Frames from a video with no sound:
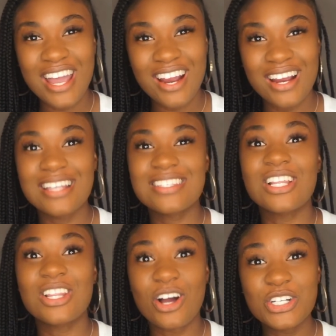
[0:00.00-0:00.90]
is
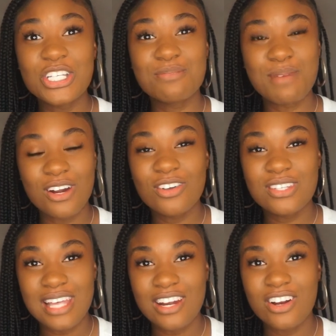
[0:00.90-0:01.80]
the largest medical
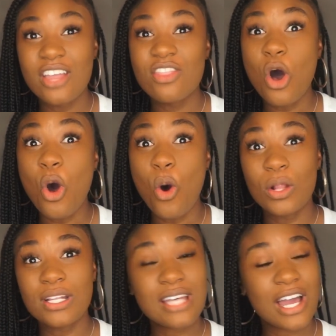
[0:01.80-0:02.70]
center in the
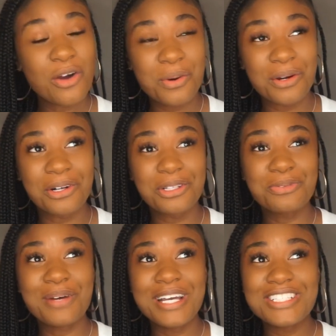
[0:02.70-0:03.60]
whole entire
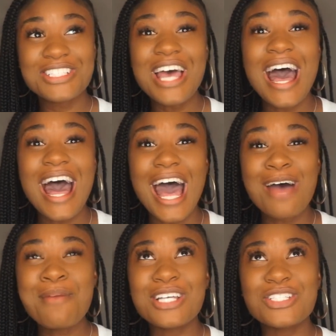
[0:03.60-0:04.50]
world, which
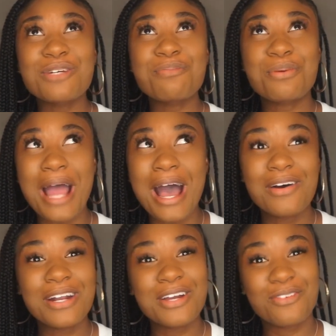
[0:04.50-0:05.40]
I'm actually
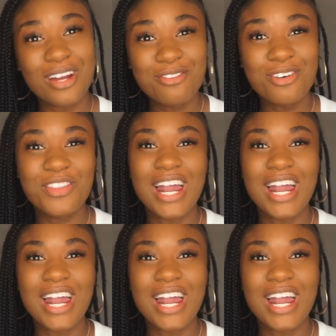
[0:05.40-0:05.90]
proud and grateful that I